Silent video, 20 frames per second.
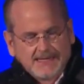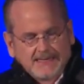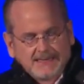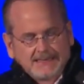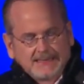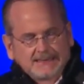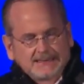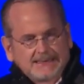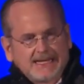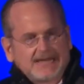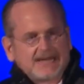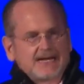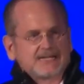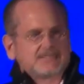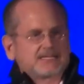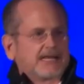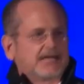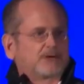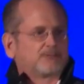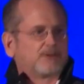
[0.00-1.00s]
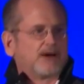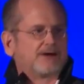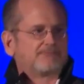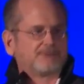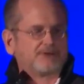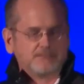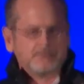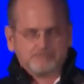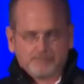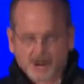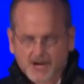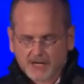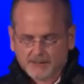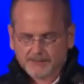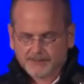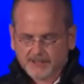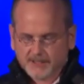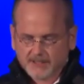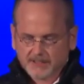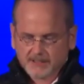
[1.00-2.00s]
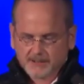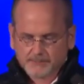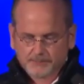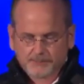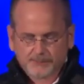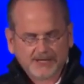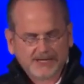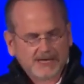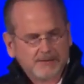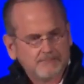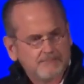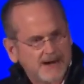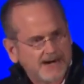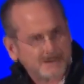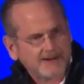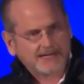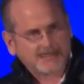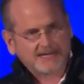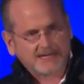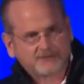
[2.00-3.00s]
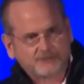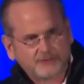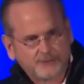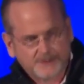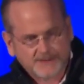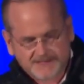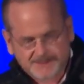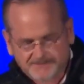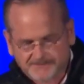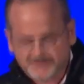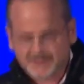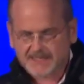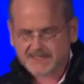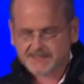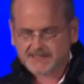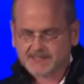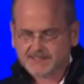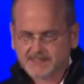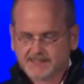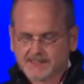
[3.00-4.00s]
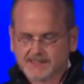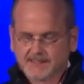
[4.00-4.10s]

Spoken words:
let us, like Reverend Barber, bring America to its feet.